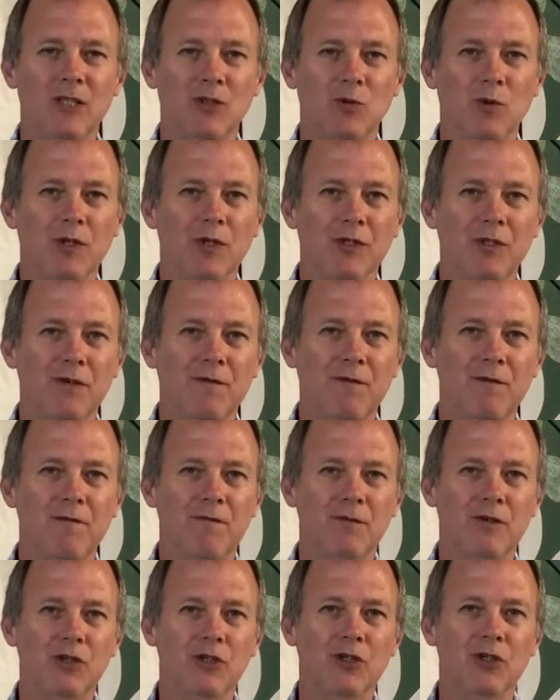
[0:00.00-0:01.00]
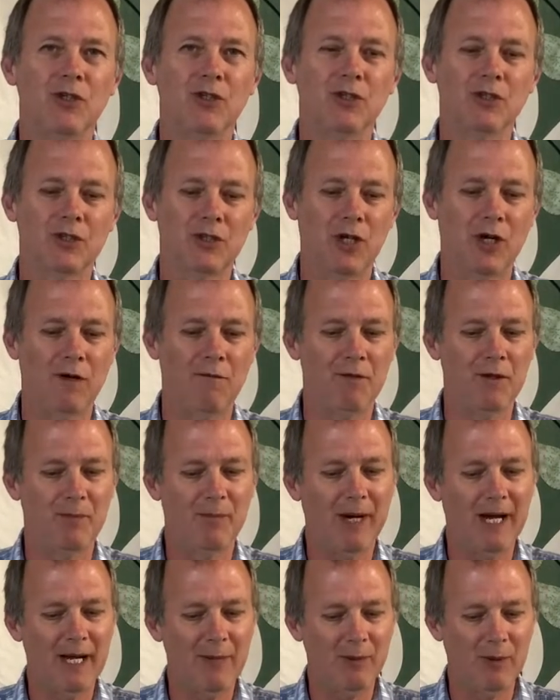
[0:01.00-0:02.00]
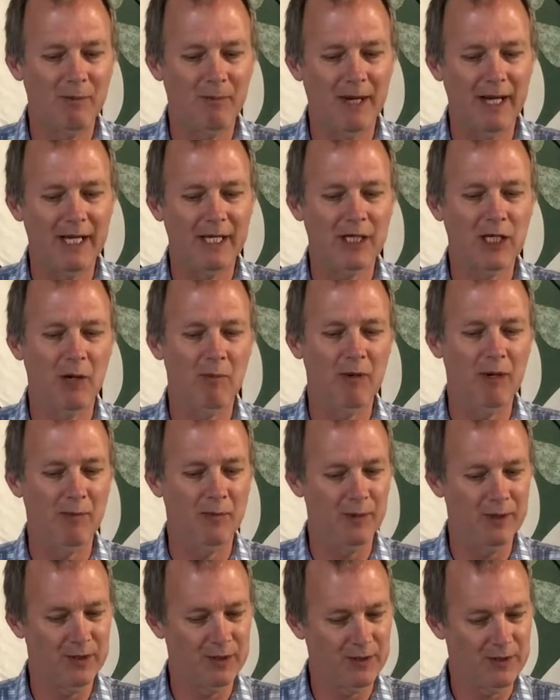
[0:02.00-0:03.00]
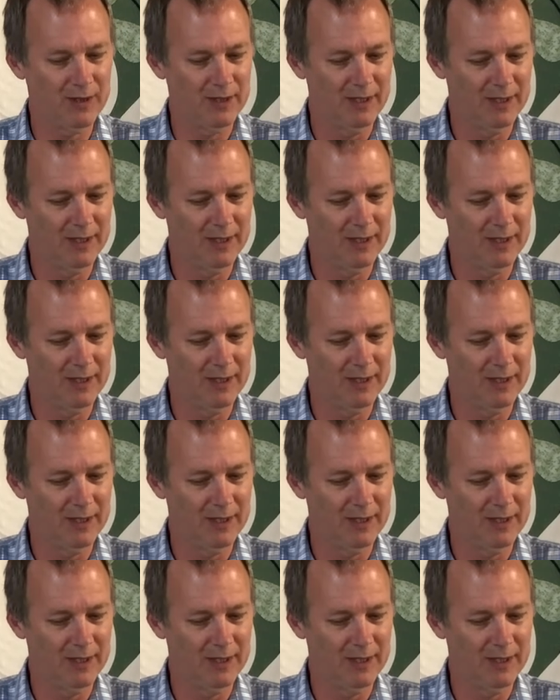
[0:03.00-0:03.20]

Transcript: what the different versions of the Bible might come up with.